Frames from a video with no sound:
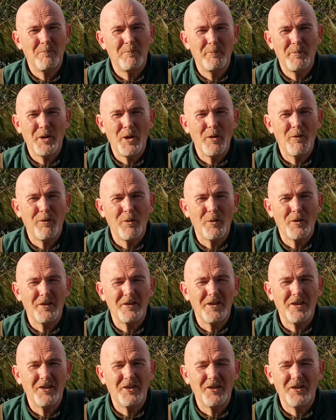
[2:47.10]
beautiful
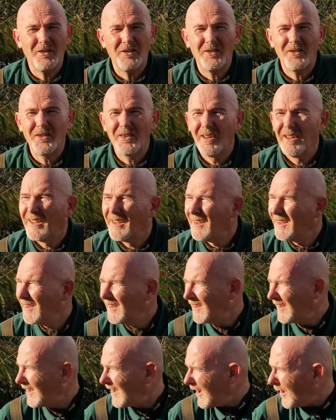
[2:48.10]
conditions.
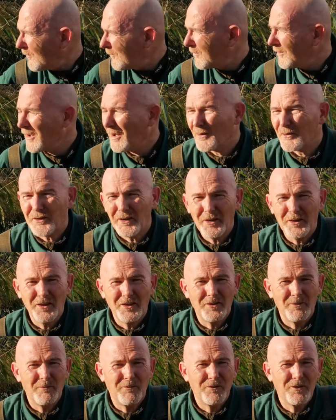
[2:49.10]
Hopefully I'll show you
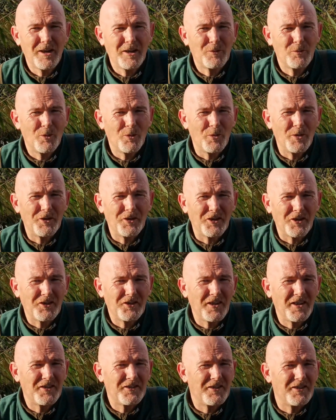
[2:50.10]
some floodwater
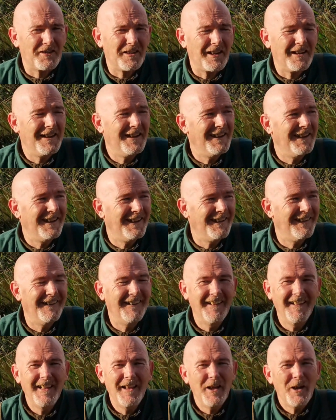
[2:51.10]
success today.
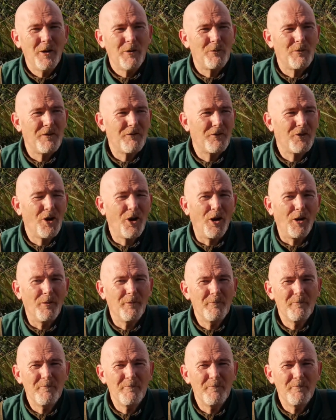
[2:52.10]
We've got